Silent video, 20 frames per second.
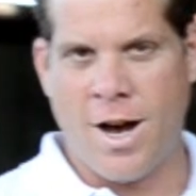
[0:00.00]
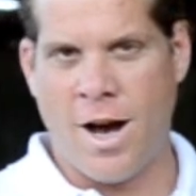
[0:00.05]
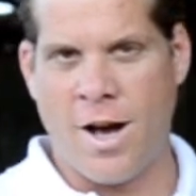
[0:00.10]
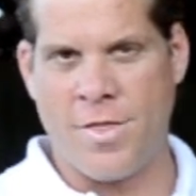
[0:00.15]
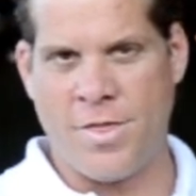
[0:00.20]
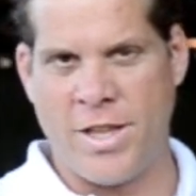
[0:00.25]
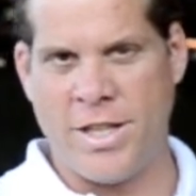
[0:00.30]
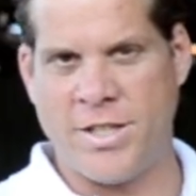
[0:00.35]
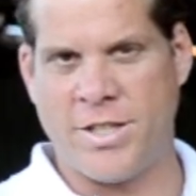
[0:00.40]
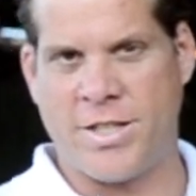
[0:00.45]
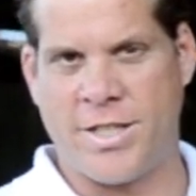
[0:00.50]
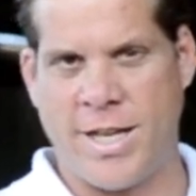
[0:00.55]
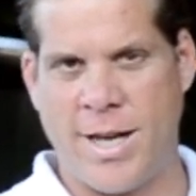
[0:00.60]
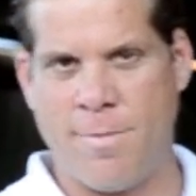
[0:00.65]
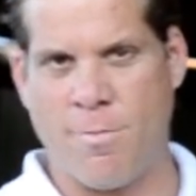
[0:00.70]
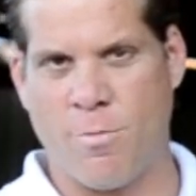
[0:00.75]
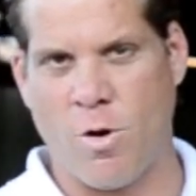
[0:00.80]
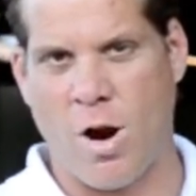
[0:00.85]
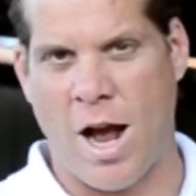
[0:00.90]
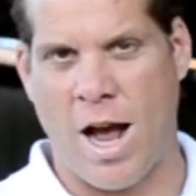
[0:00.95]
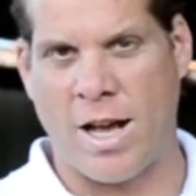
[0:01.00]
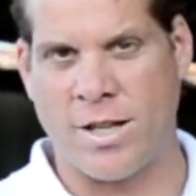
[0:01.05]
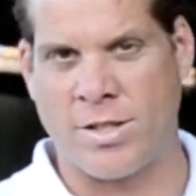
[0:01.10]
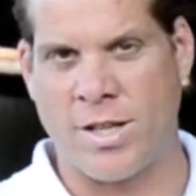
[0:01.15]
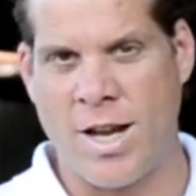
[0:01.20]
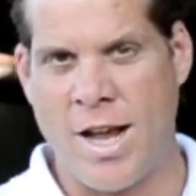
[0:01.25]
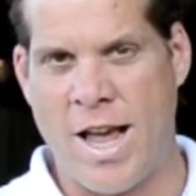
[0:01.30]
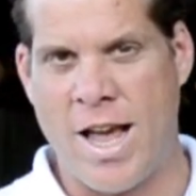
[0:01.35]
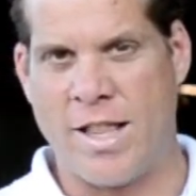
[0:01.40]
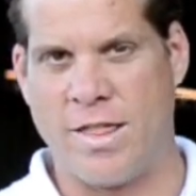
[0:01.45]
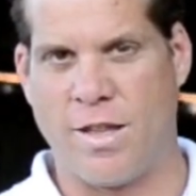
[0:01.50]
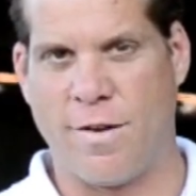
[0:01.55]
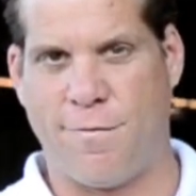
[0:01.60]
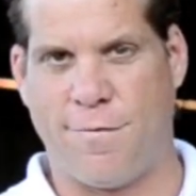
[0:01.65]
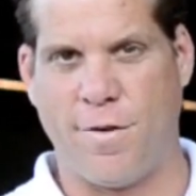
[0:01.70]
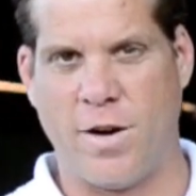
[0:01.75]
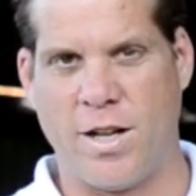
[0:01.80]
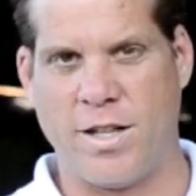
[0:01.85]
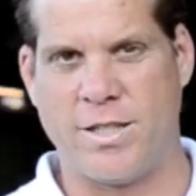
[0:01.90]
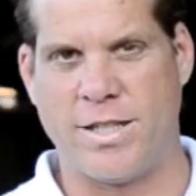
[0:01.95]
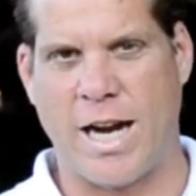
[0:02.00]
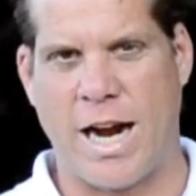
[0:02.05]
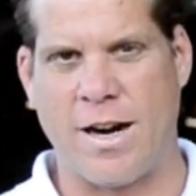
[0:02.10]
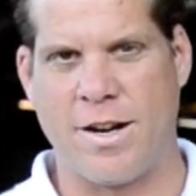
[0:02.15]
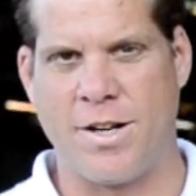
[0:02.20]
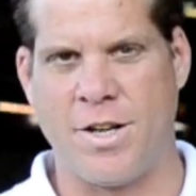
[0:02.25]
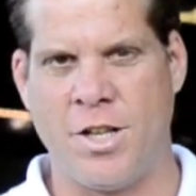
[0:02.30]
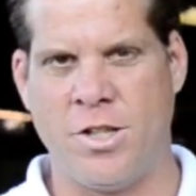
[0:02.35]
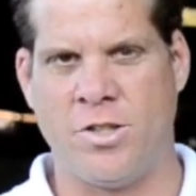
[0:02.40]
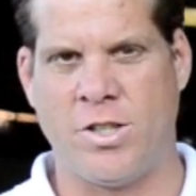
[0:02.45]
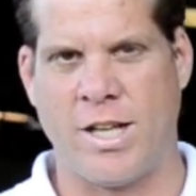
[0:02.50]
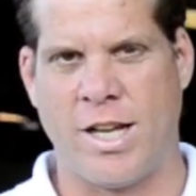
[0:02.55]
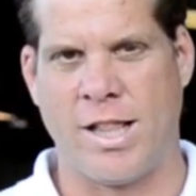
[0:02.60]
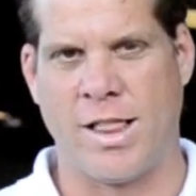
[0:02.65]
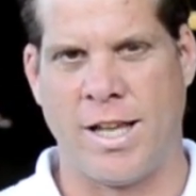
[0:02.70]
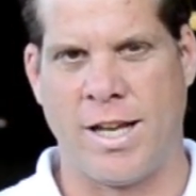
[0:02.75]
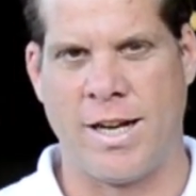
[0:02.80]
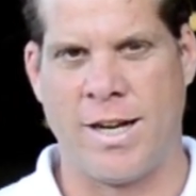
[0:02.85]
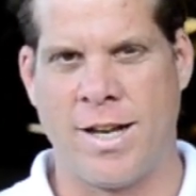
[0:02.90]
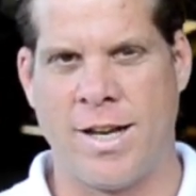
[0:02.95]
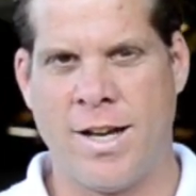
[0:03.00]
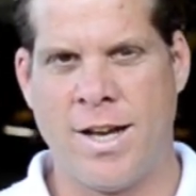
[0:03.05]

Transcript: on this Tim Ross and the footage out of New Zealand.